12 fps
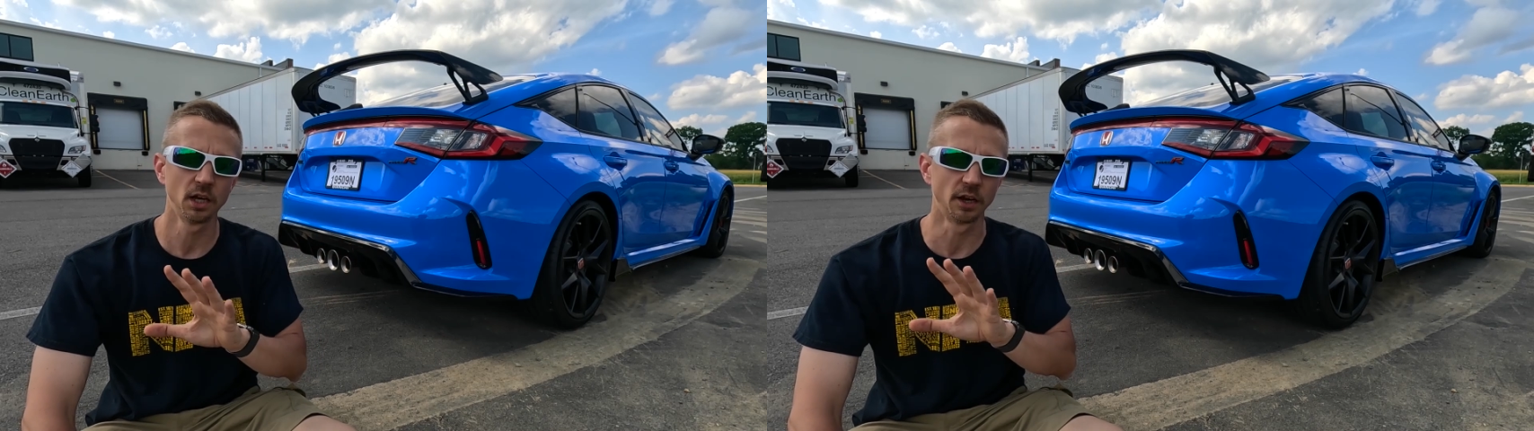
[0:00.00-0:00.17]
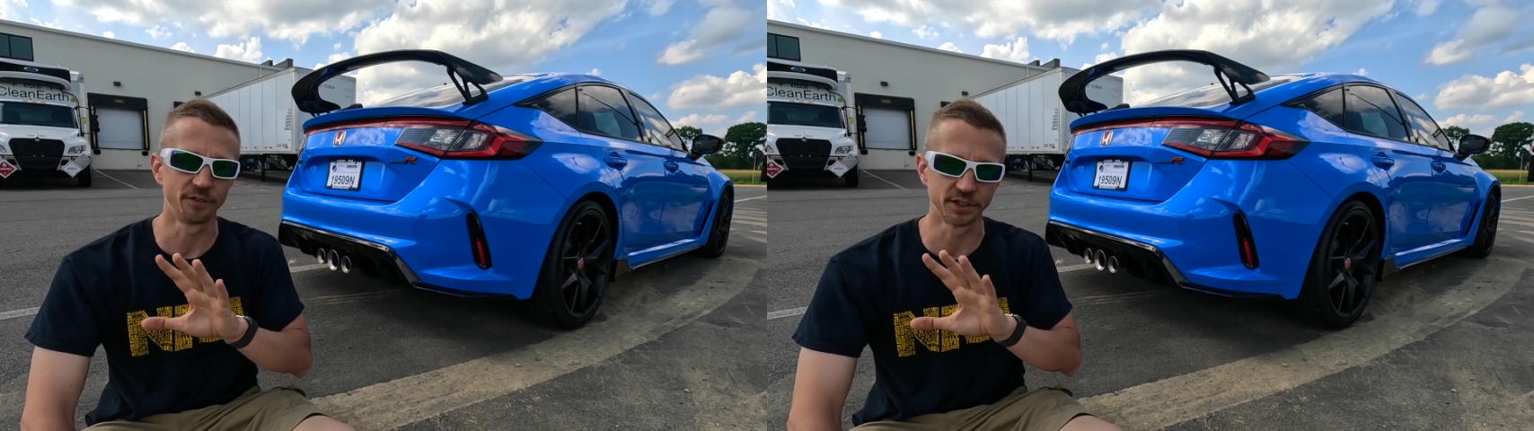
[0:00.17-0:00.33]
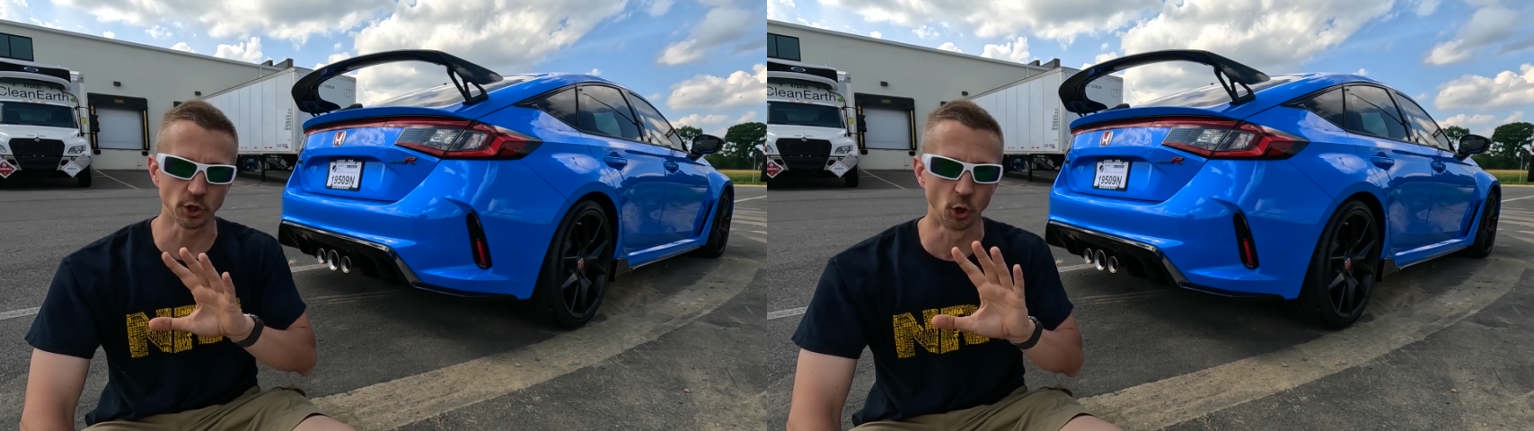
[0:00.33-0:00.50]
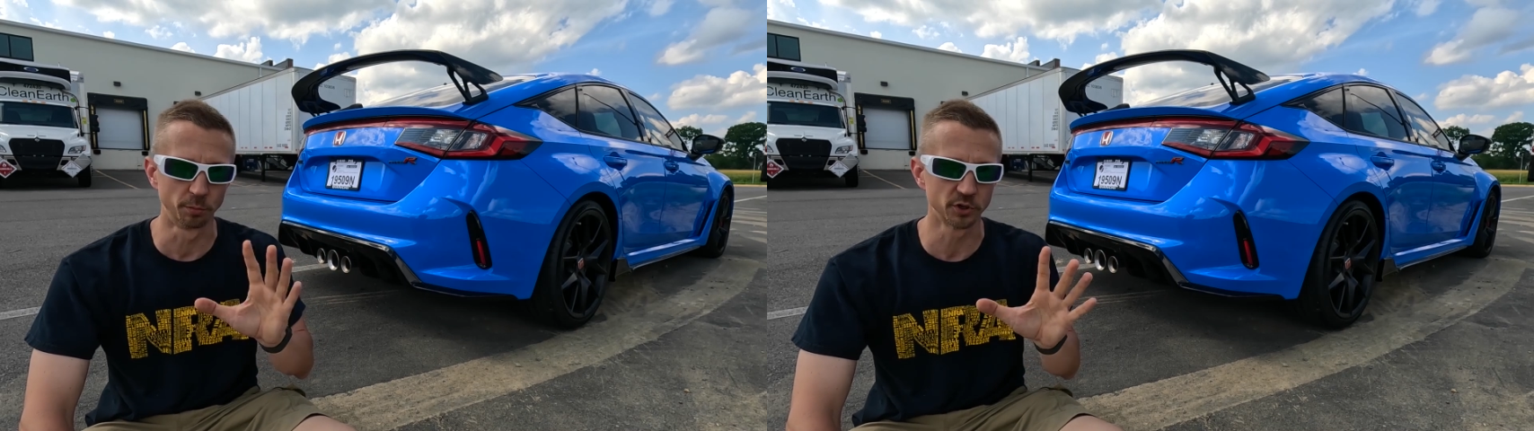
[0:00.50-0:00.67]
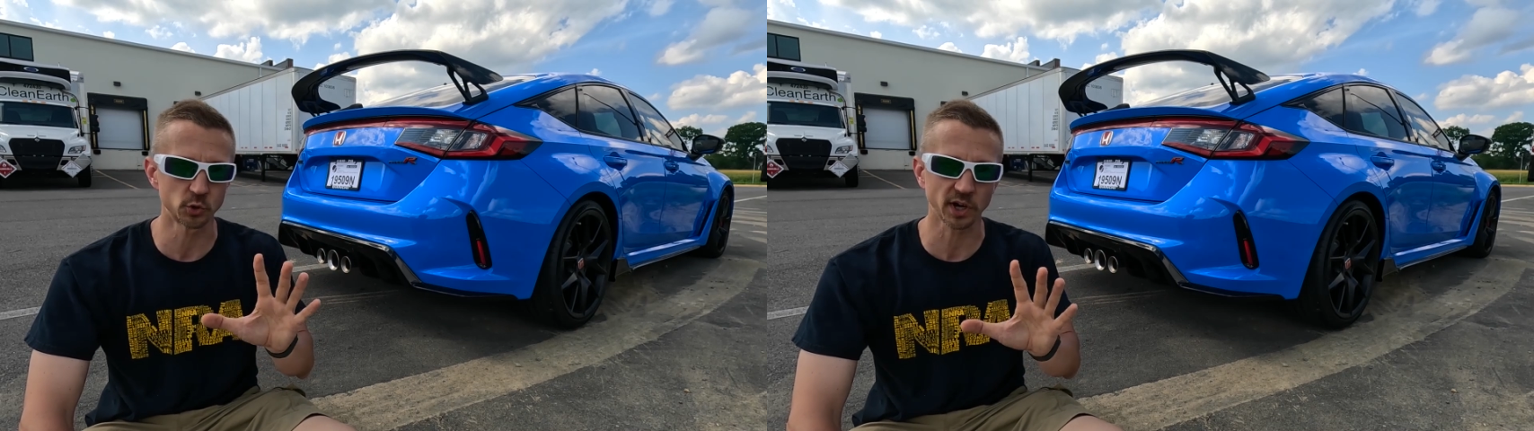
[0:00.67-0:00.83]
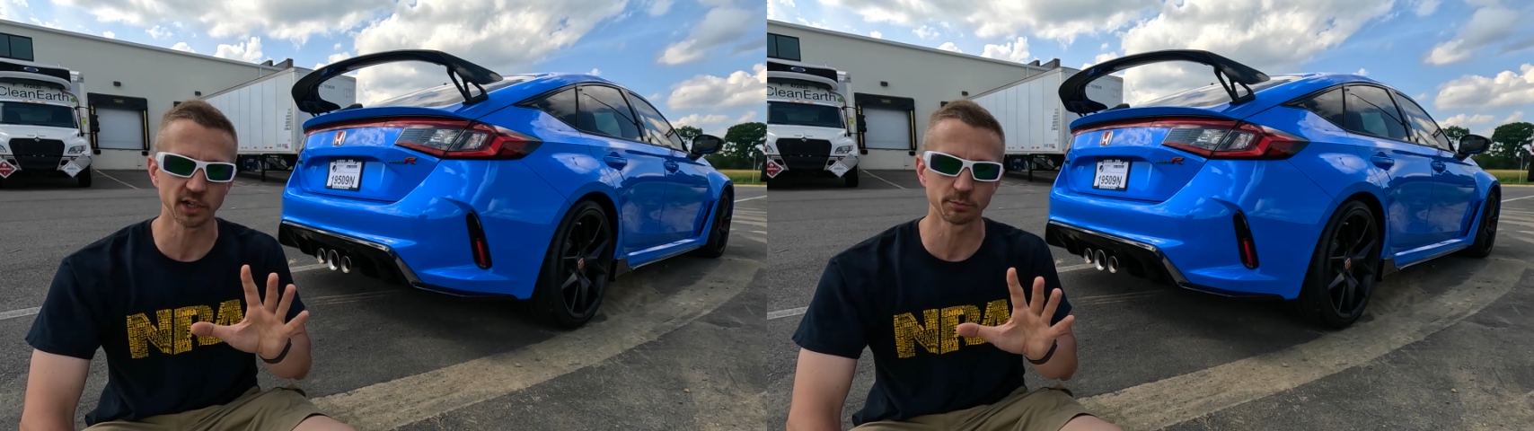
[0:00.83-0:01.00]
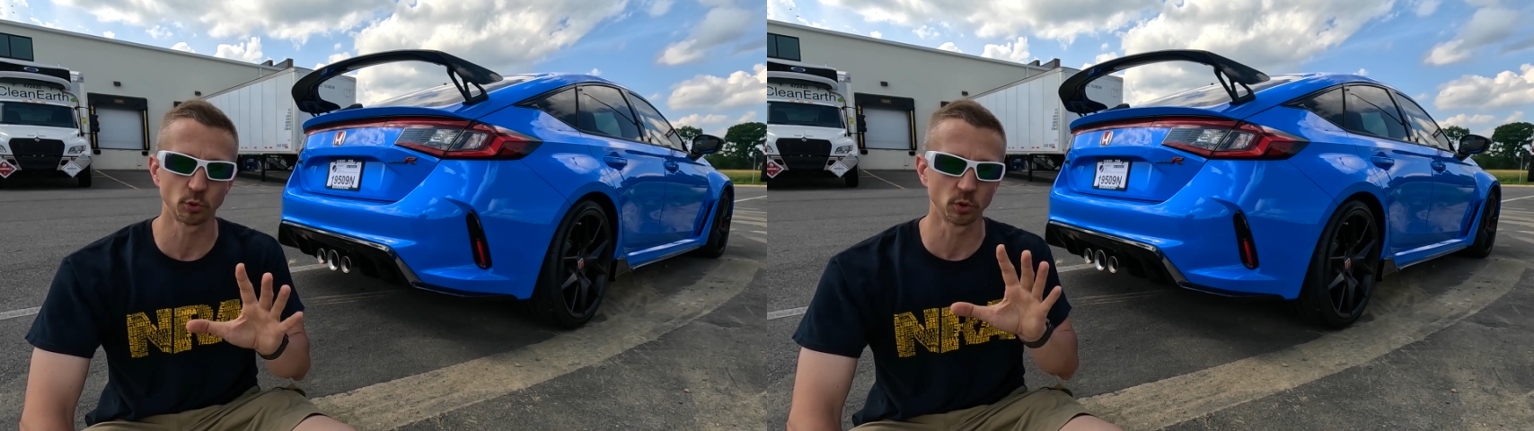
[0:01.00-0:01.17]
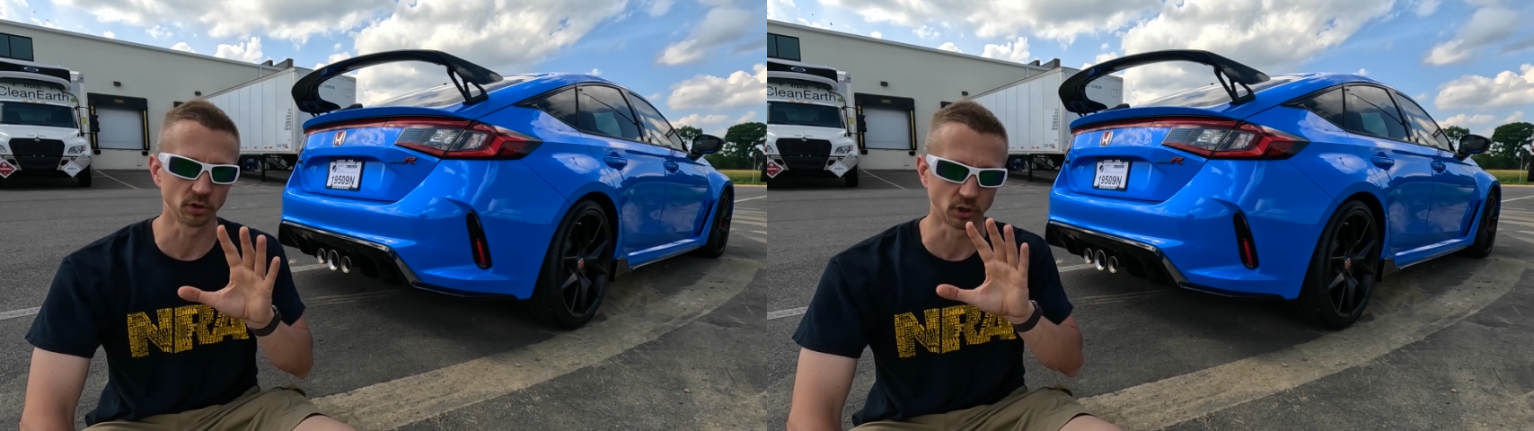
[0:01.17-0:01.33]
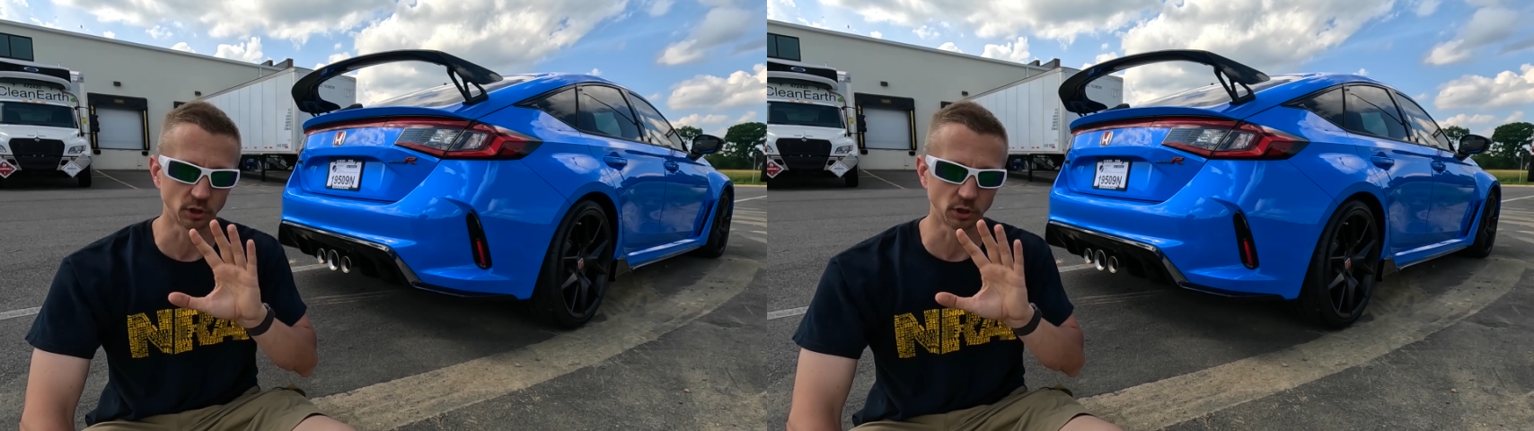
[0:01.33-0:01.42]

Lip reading: If it's open transport or